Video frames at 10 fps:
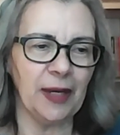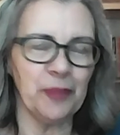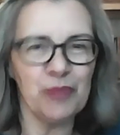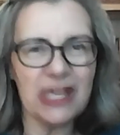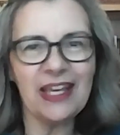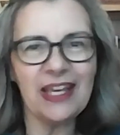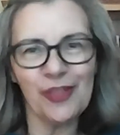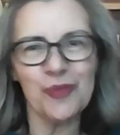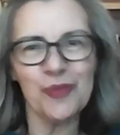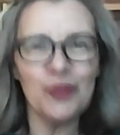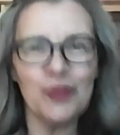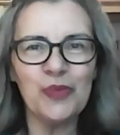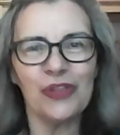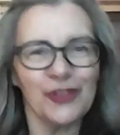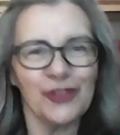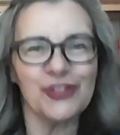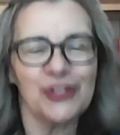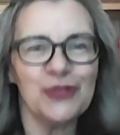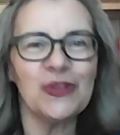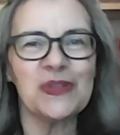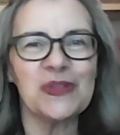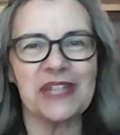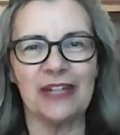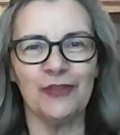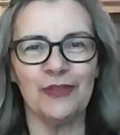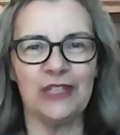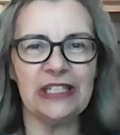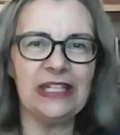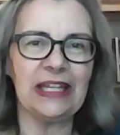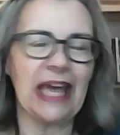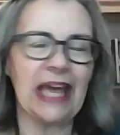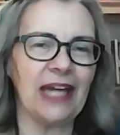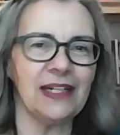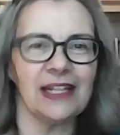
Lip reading: being in the room with your students and feeling that